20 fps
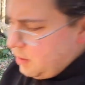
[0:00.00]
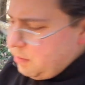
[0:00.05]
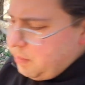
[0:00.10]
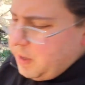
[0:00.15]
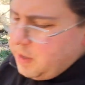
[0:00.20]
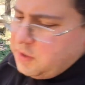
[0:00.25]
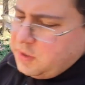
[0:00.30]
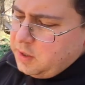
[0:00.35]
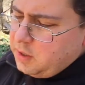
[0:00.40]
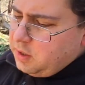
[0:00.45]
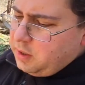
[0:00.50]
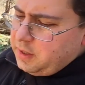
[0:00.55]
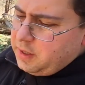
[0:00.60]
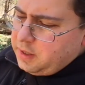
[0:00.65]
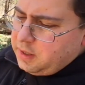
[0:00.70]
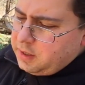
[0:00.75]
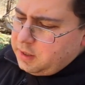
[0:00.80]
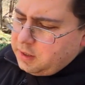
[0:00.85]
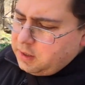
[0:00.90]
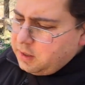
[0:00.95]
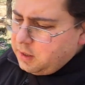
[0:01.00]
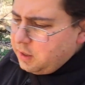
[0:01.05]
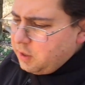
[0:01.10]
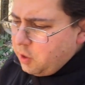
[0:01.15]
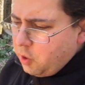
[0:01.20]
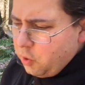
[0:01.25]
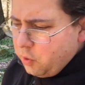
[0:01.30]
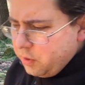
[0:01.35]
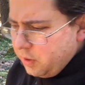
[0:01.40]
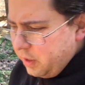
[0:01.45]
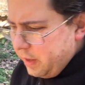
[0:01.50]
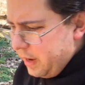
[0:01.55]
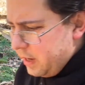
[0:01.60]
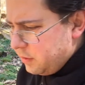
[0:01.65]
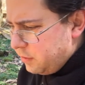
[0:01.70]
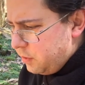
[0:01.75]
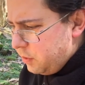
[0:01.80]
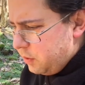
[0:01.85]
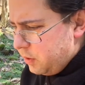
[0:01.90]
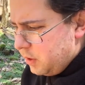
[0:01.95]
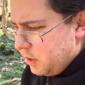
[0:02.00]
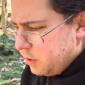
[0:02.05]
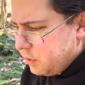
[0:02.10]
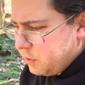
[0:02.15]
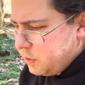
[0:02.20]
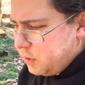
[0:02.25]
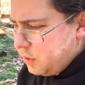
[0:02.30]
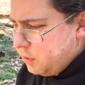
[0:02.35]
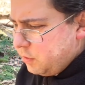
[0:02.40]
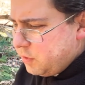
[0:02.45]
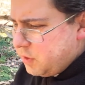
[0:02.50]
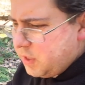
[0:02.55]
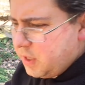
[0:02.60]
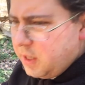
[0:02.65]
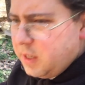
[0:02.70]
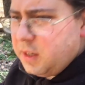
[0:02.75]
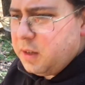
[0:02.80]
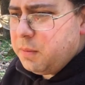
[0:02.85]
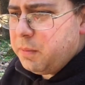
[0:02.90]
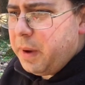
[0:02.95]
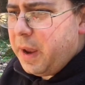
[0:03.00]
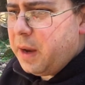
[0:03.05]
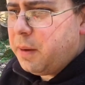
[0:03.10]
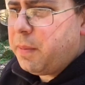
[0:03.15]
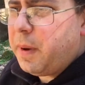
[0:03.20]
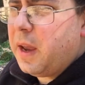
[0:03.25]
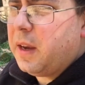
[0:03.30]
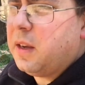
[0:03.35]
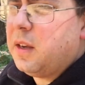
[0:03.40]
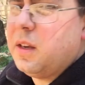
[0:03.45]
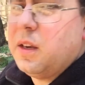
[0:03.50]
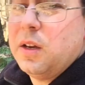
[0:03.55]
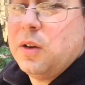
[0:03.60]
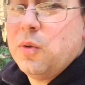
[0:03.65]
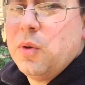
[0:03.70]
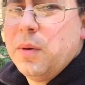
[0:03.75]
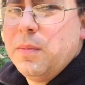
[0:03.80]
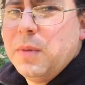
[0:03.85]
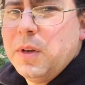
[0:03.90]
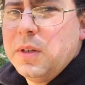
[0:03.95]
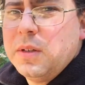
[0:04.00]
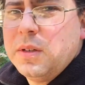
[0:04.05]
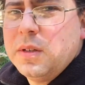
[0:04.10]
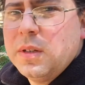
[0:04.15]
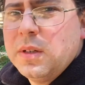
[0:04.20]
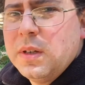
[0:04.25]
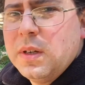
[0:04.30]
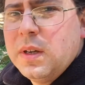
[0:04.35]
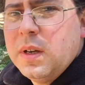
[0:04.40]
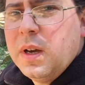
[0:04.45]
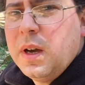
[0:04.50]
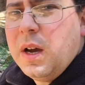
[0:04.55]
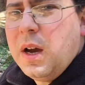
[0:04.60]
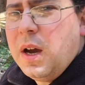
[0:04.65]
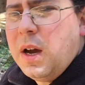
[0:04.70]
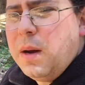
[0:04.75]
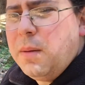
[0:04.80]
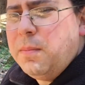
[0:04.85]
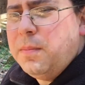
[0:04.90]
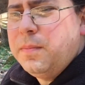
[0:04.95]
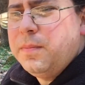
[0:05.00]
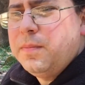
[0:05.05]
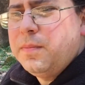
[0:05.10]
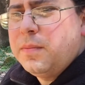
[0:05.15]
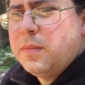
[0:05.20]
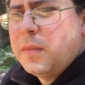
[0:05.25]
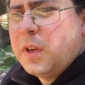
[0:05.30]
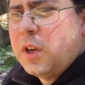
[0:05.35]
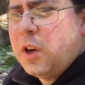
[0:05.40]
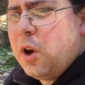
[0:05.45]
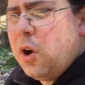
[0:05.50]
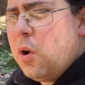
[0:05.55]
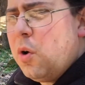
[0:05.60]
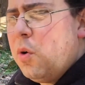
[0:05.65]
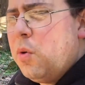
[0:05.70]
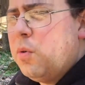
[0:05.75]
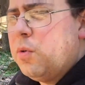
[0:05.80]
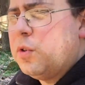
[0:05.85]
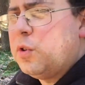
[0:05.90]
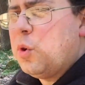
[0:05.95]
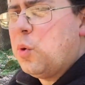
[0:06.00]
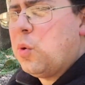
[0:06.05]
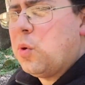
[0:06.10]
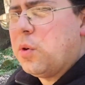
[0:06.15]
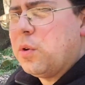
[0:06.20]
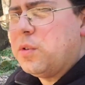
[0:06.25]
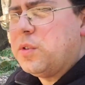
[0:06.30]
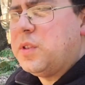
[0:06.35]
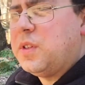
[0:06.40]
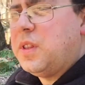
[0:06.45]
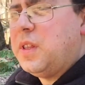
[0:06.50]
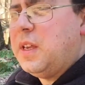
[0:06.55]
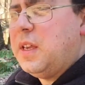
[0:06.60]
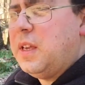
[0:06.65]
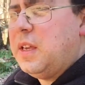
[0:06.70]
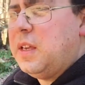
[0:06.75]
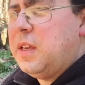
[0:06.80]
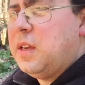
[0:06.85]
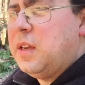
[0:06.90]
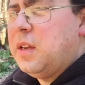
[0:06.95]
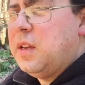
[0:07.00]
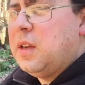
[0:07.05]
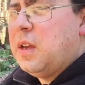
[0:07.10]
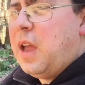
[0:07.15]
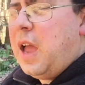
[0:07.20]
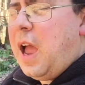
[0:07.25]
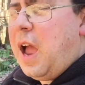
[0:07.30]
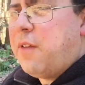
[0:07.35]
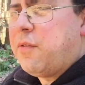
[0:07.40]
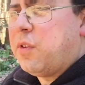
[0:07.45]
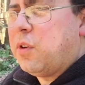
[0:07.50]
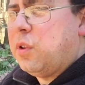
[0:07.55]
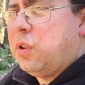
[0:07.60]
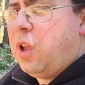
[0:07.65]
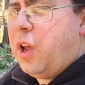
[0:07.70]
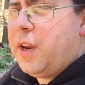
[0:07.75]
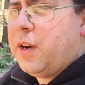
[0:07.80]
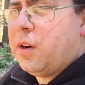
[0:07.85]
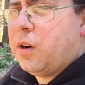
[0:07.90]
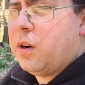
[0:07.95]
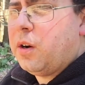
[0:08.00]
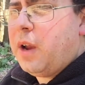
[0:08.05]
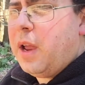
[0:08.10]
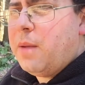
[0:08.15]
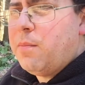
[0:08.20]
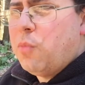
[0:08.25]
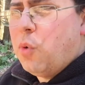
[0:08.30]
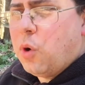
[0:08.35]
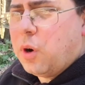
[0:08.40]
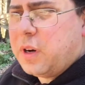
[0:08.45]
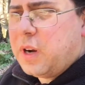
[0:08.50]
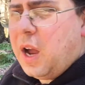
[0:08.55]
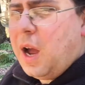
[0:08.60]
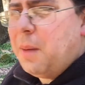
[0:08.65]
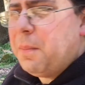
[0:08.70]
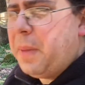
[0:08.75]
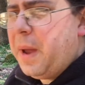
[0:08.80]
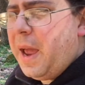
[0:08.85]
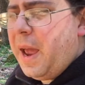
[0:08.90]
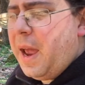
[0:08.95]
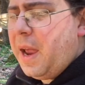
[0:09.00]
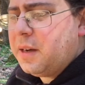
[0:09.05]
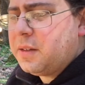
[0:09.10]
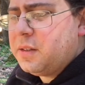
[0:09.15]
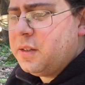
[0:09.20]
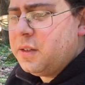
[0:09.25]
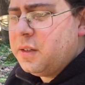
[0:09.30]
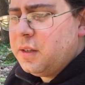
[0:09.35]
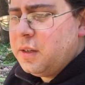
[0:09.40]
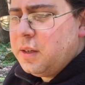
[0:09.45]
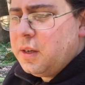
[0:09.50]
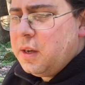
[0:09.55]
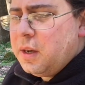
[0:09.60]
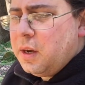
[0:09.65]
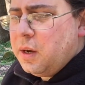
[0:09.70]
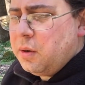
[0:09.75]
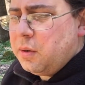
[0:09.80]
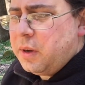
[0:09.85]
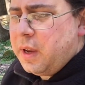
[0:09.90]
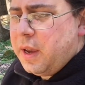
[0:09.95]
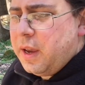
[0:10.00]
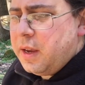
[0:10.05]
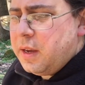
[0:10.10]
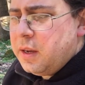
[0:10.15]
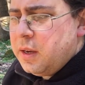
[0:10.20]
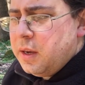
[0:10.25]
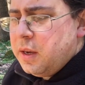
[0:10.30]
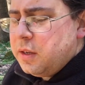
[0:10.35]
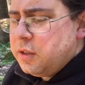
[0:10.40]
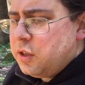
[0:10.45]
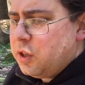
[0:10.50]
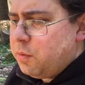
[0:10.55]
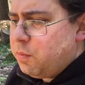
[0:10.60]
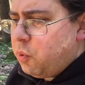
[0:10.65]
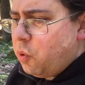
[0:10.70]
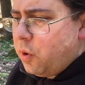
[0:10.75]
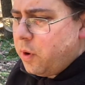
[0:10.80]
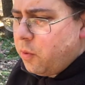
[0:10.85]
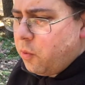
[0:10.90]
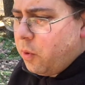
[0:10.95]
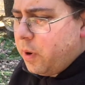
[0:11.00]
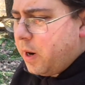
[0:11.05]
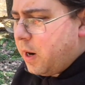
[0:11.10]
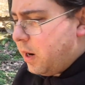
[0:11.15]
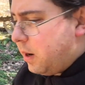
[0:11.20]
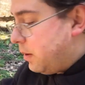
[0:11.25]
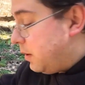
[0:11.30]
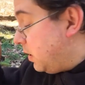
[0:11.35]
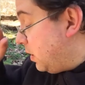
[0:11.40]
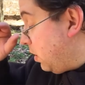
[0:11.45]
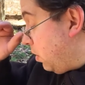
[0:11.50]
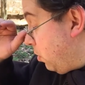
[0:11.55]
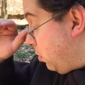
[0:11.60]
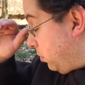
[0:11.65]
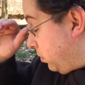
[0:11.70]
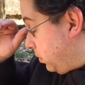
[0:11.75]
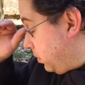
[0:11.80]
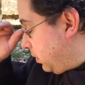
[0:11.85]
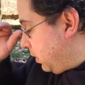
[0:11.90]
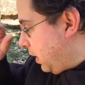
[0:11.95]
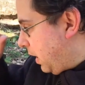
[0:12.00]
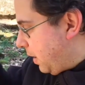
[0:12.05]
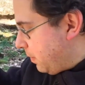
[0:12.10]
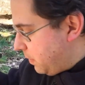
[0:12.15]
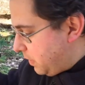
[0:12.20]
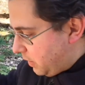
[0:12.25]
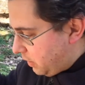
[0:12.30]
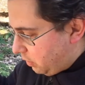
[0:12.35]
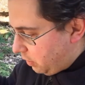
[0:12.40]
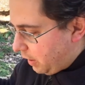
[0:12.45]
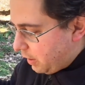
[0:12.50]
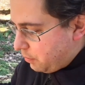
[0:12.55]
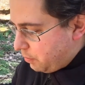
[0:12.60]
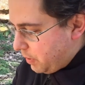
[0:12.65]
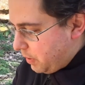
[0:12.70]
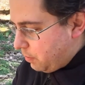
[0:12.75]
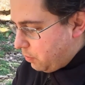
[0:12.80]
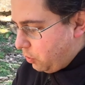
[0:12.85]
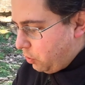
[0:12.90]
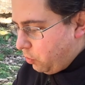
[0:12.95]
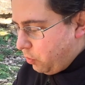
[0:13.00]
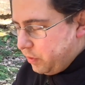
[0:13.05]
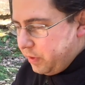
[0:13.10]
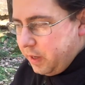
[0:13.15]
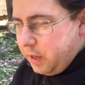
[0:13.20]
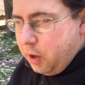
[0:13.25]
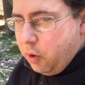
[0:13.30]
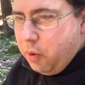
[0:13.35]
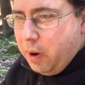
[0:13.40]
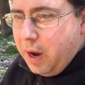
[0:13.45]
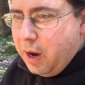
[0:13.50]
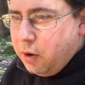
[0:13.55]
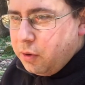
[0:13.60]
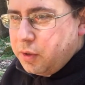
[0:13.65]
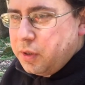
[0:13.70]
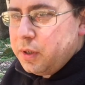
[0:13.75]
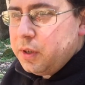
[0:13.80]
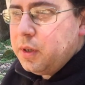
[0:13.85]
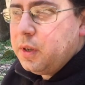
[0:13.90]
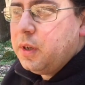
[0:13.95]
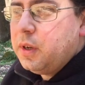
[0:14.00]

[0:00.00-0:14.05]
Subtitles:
basically, you know, in the last few years, you've seen backpacking equipment go towards the ever lighter and more compact, okay, to the point where, you know, I mean, a lot of people, when they go out,